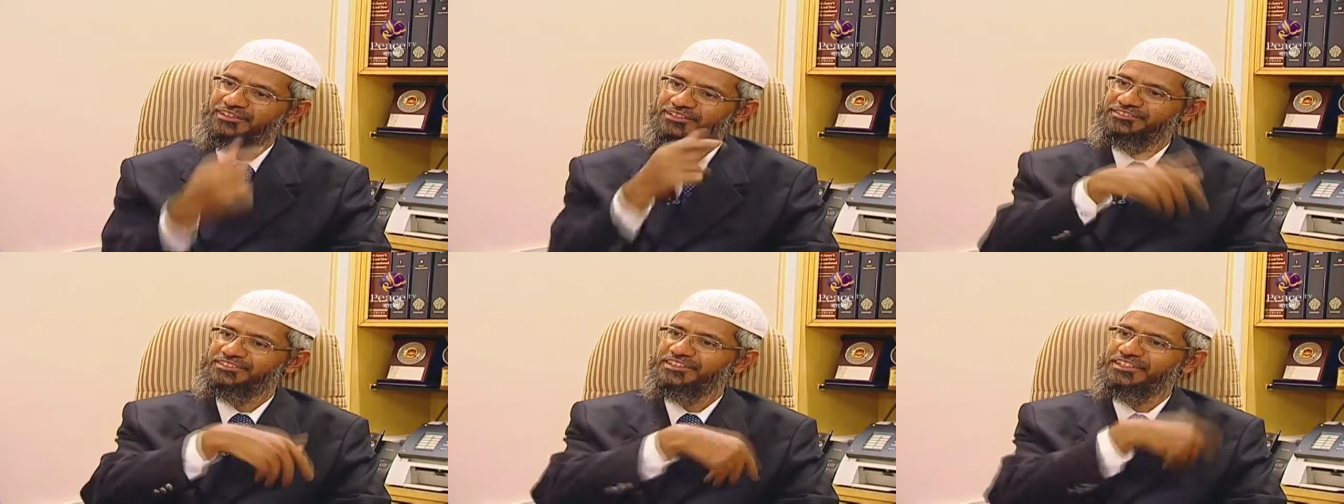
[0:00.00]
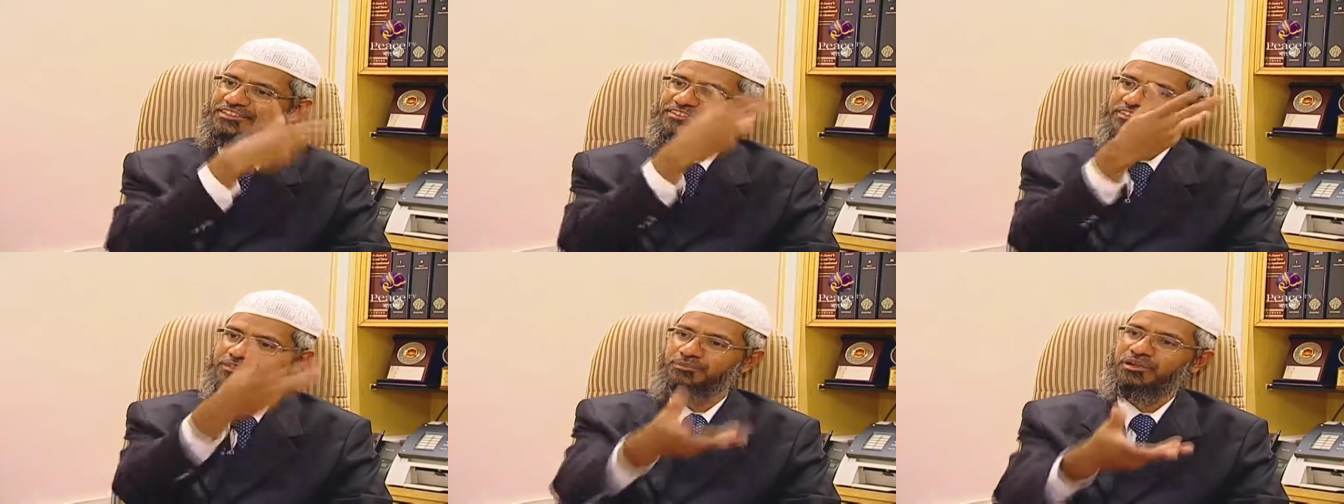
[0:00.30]
Rather than
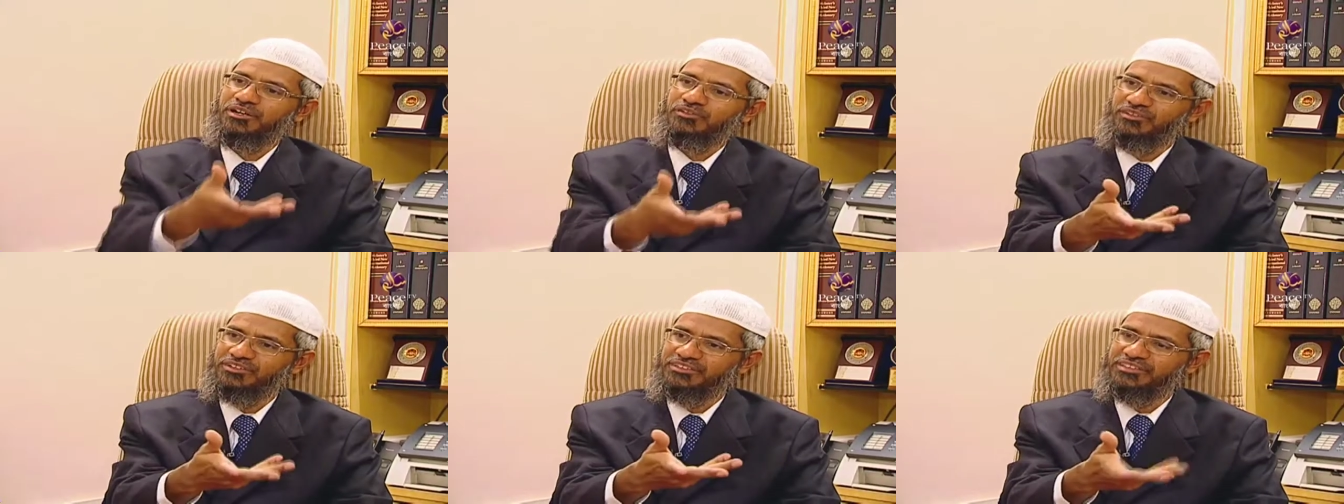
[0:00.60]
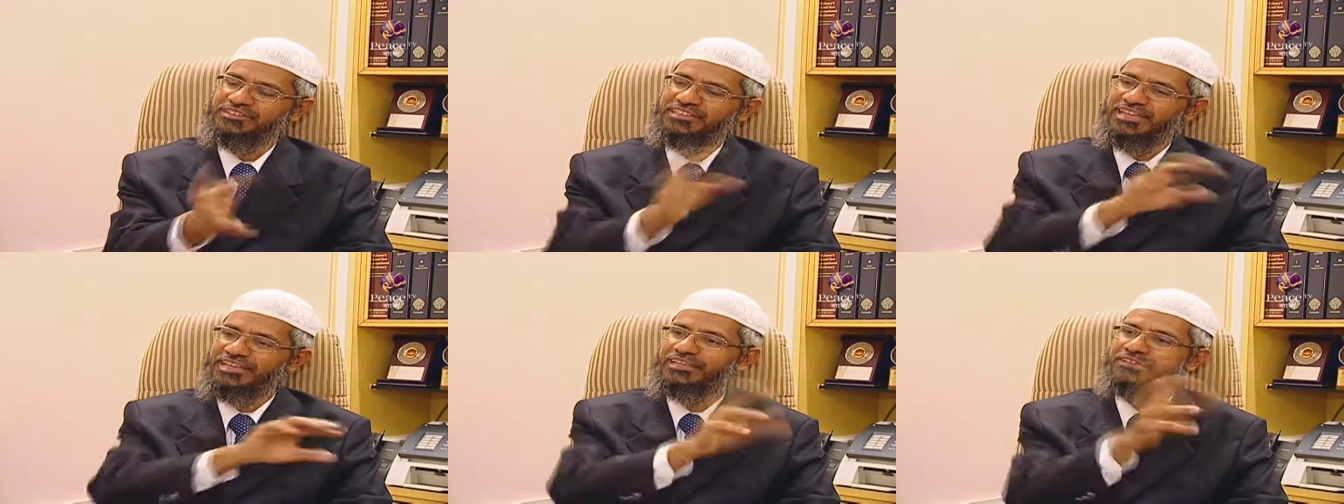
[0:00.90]
saying it's in
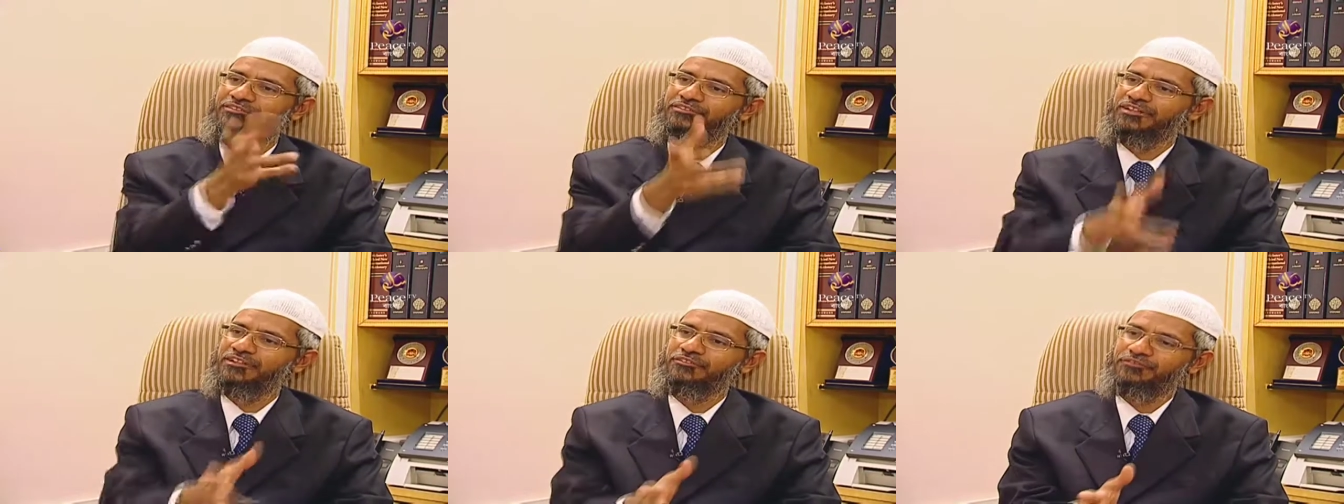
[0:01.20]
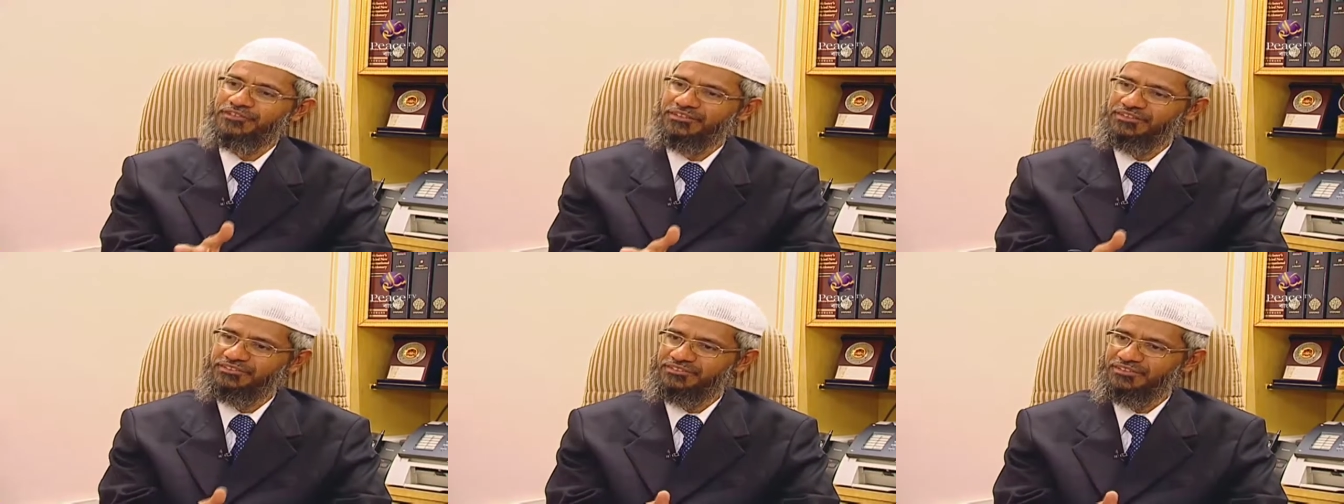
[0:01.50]
Bhagavad Gita, I give the
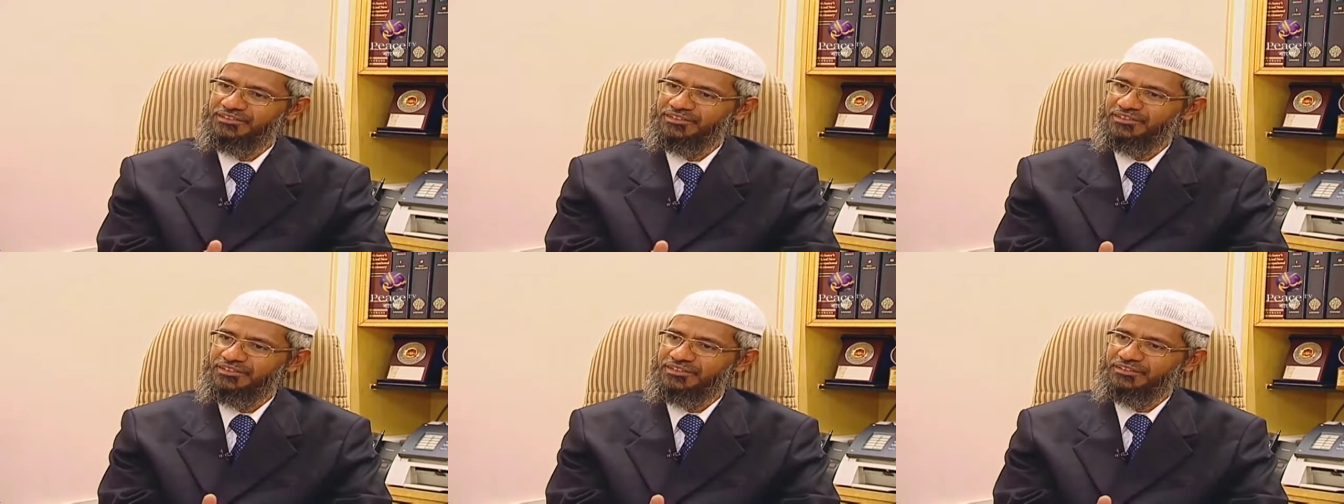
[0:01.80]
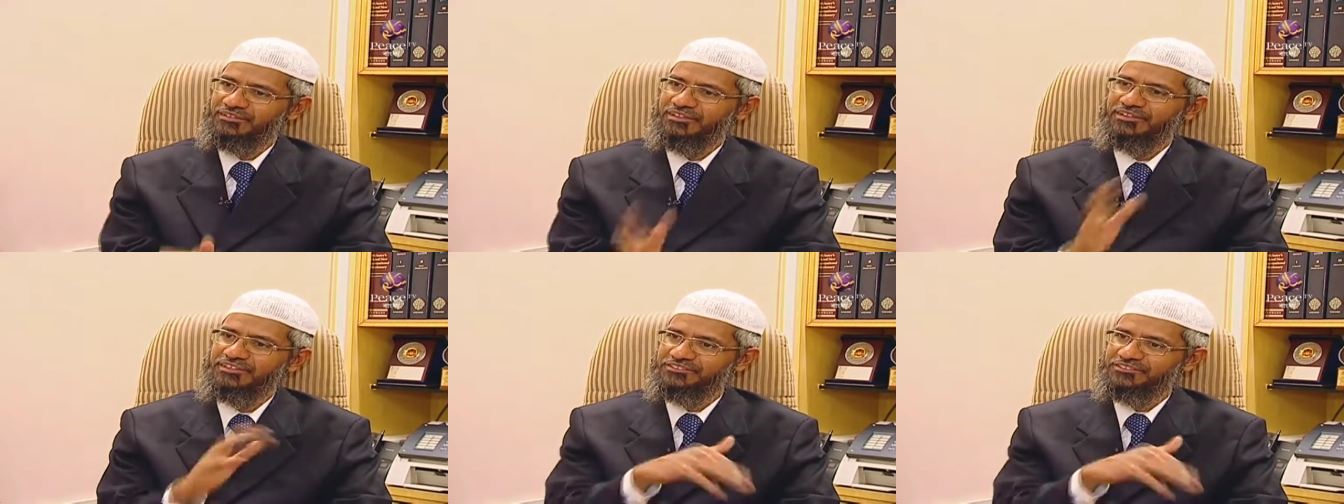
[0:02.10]
reference. Right.